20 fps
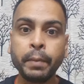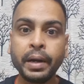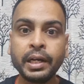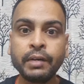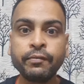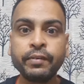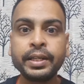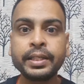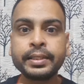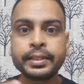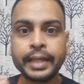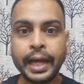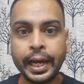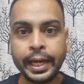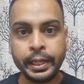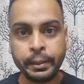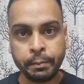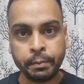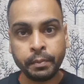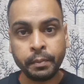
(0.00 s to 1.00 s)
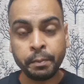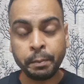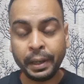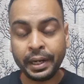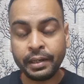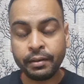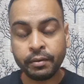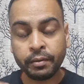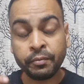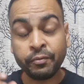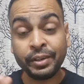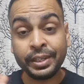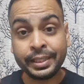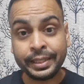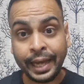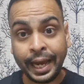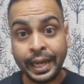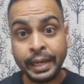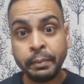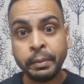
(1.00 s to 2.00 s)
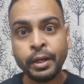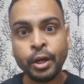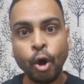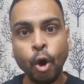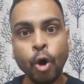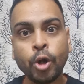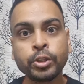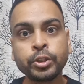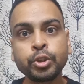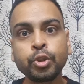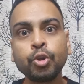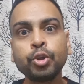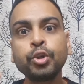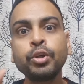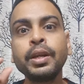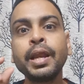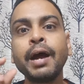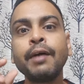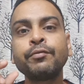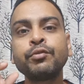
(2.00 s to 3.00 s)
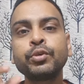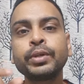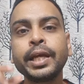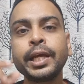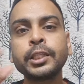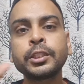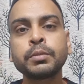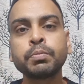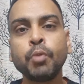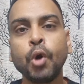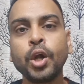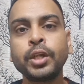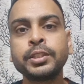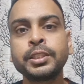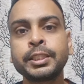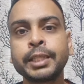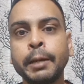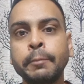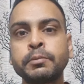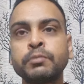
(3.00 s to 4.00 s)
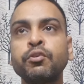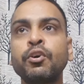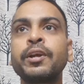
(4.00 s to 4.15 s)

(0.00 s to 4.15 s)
But with time and also you'll have to take small steps.